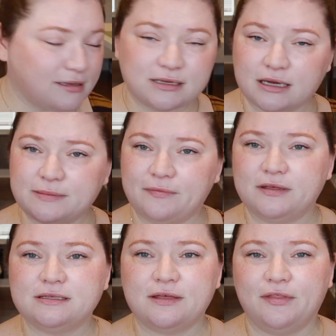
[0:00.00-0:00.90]
talked about
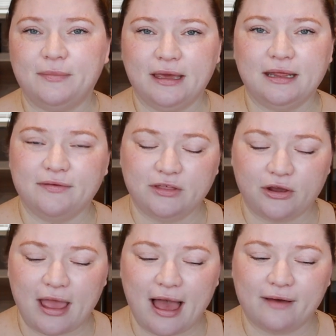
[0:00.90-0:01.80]
this at the beginning of the
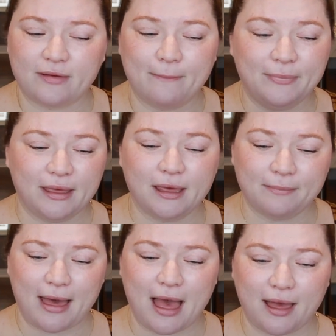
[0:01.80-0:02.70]
year. I have a
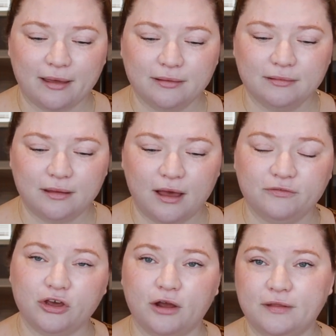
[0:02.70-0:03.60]
big bag of
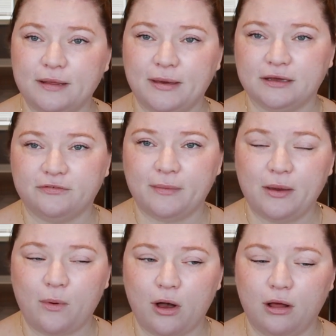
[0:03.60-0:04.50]
yarn that I picked for
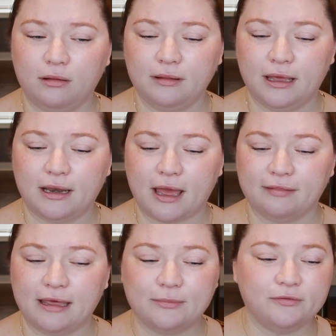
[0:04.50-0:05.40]
my wall, and I
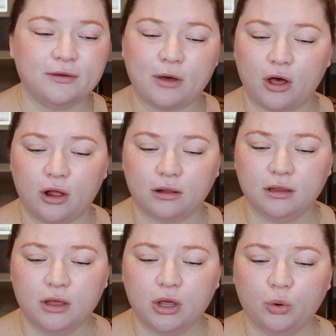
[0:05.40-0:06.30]
labeled them
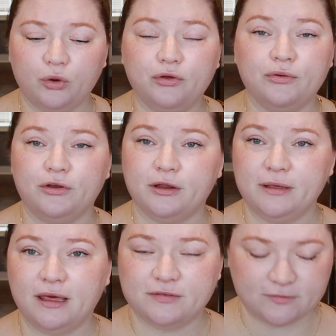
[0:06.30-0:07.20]
all with who they're going to
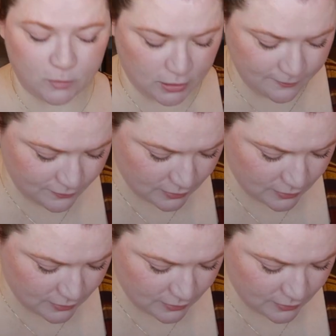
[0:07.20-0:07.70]
be gifts for.